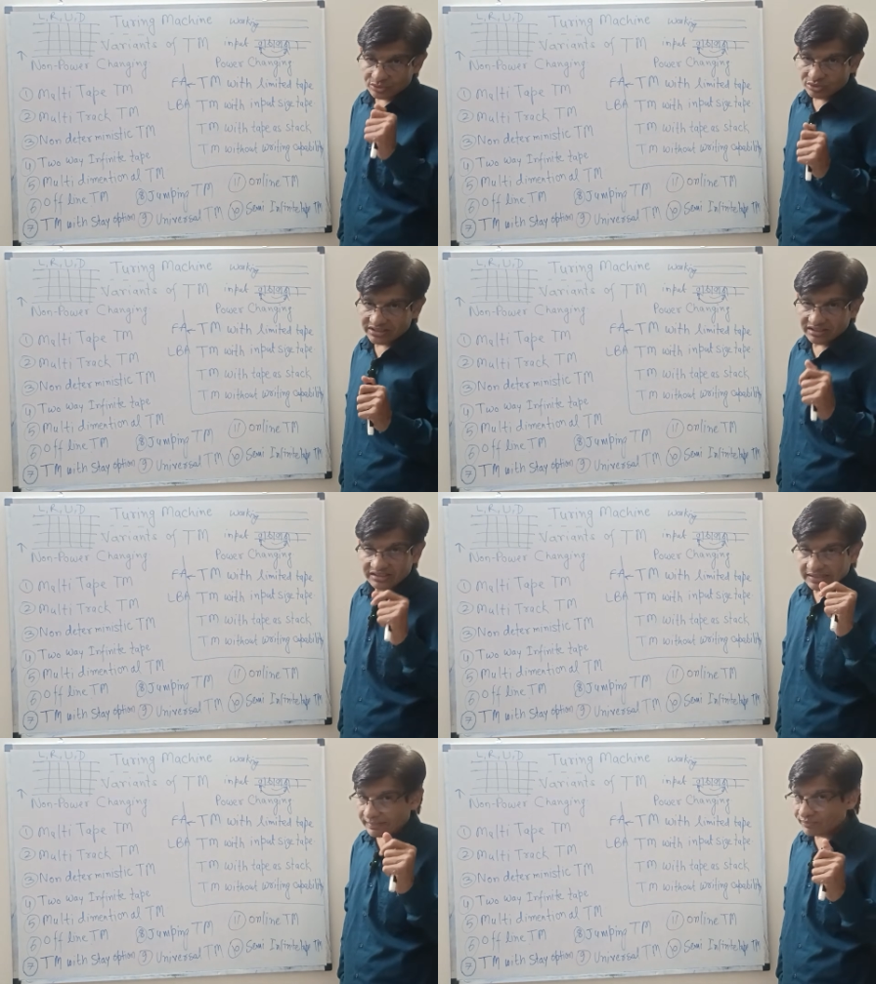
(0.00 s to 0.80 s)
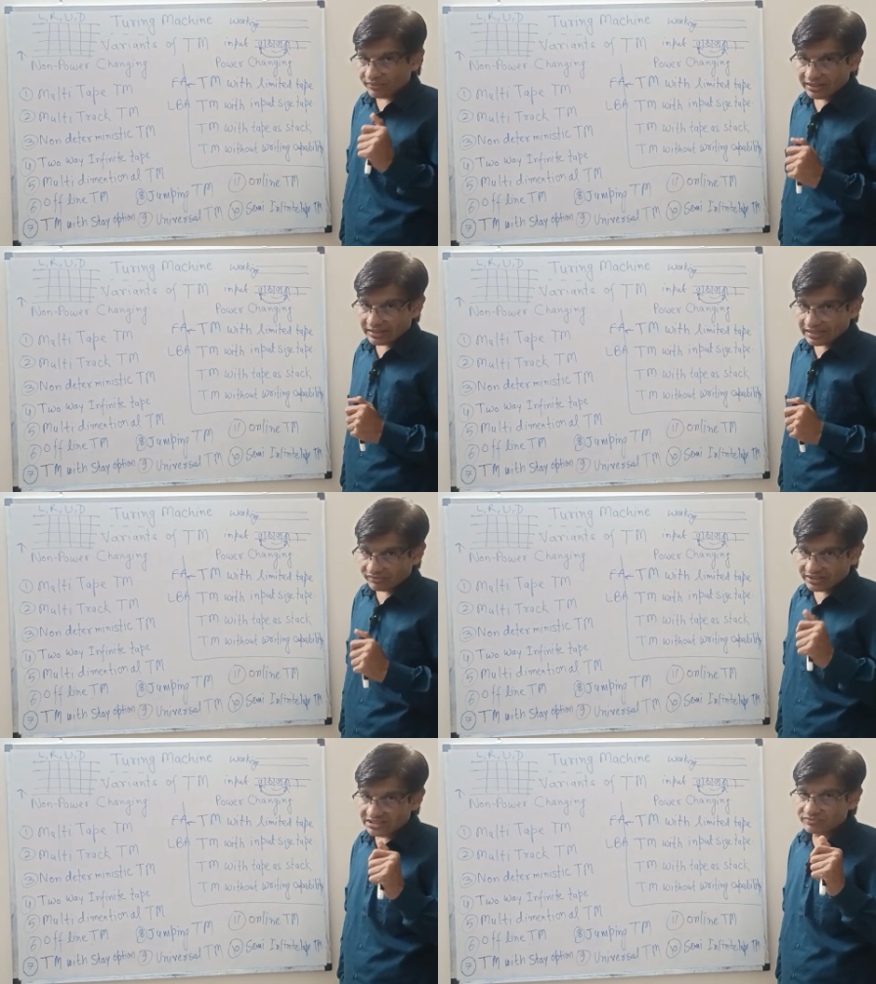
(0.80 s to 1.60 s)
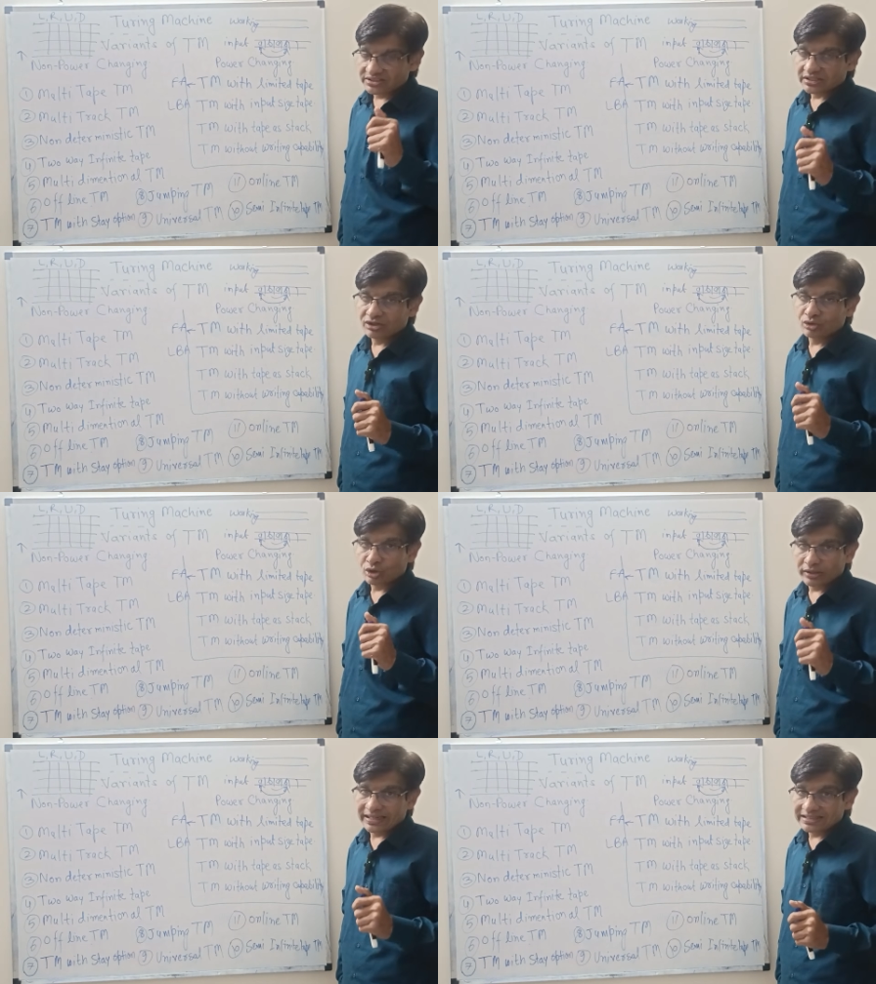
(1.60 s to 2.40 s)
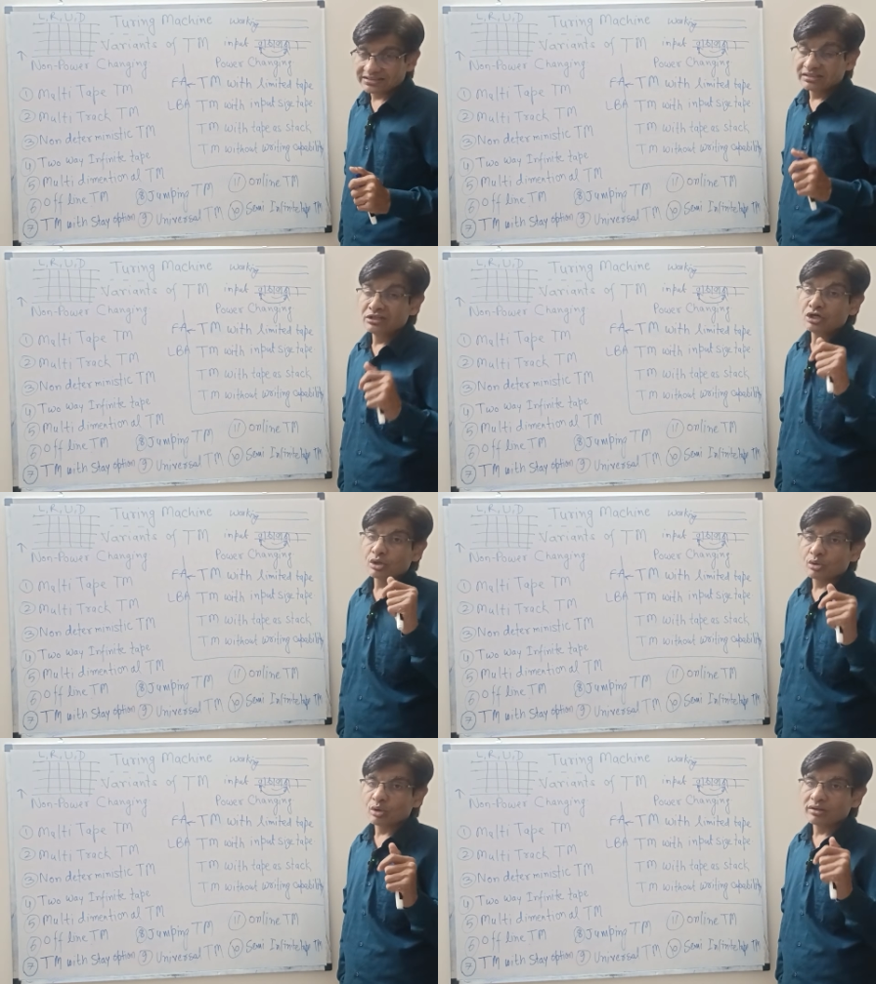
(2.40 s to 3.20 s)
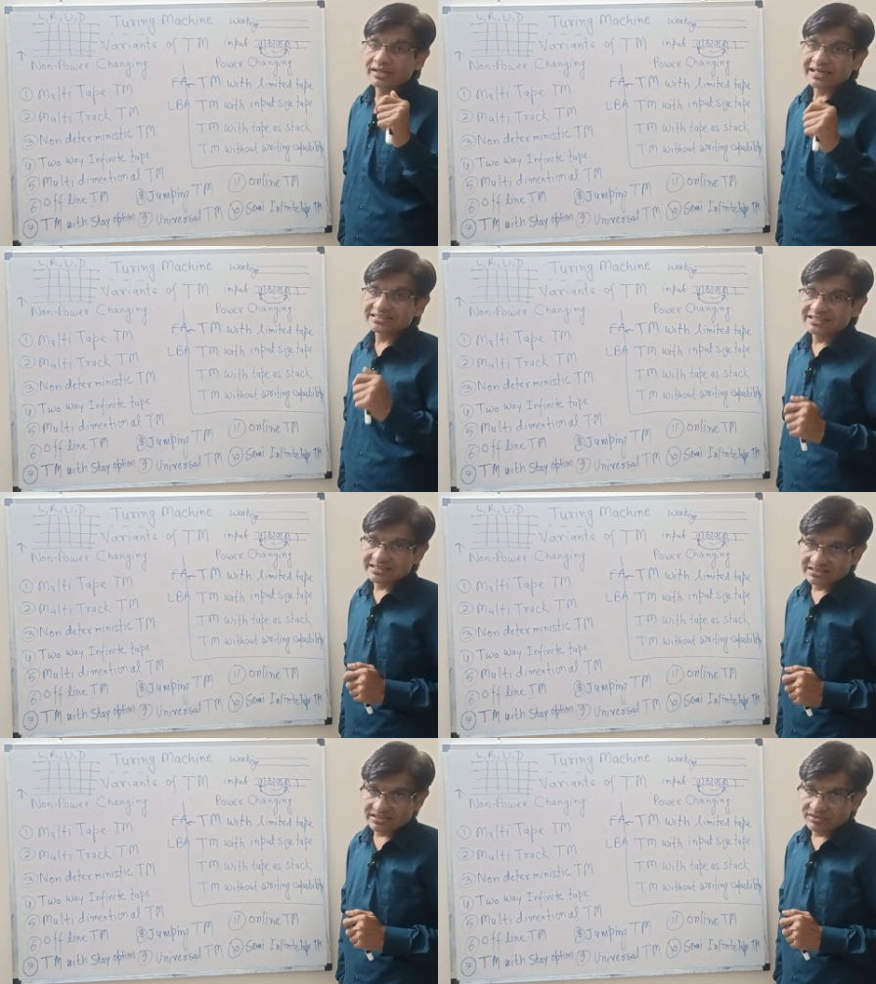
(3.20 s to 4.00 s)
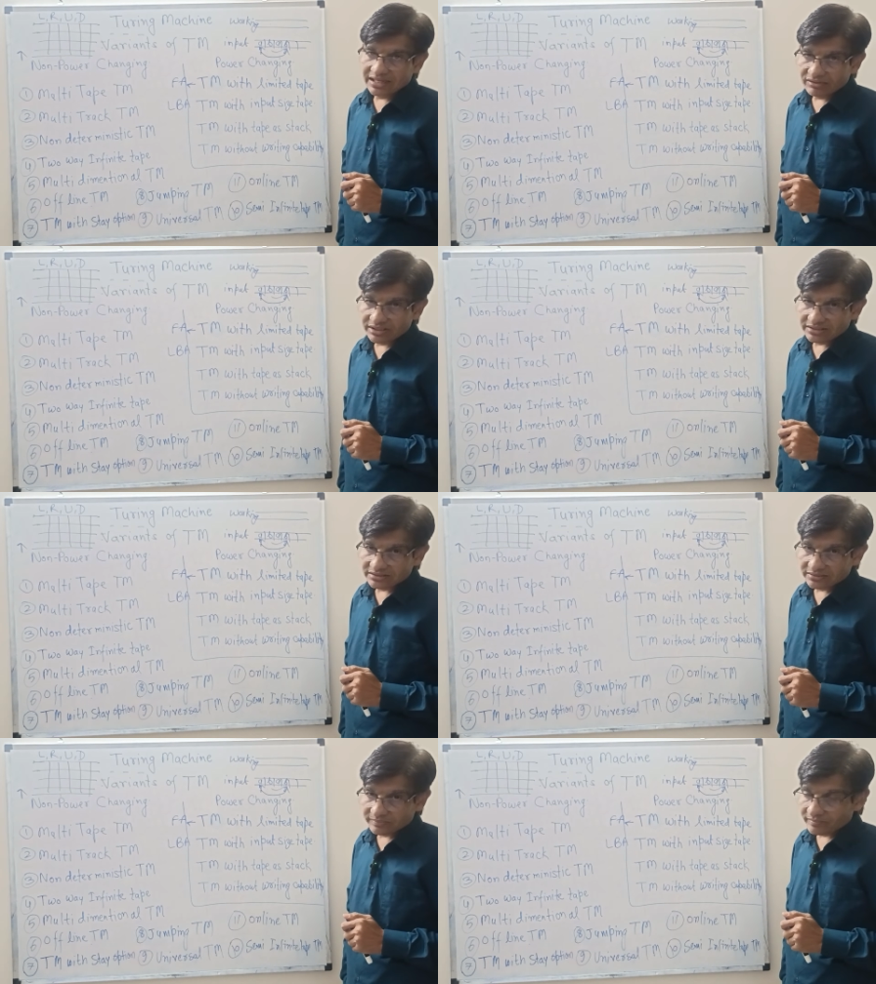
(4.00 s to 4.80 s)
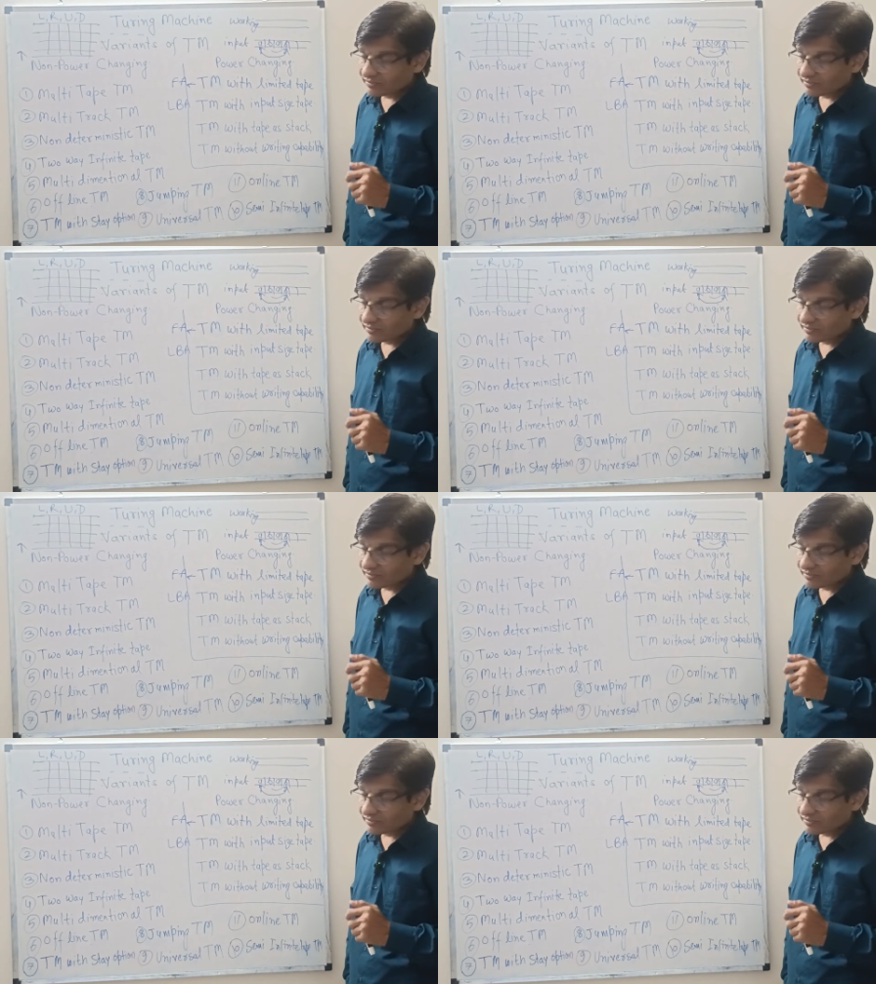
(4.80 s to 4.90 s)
used in type 1 languages which are known as context sensitive languages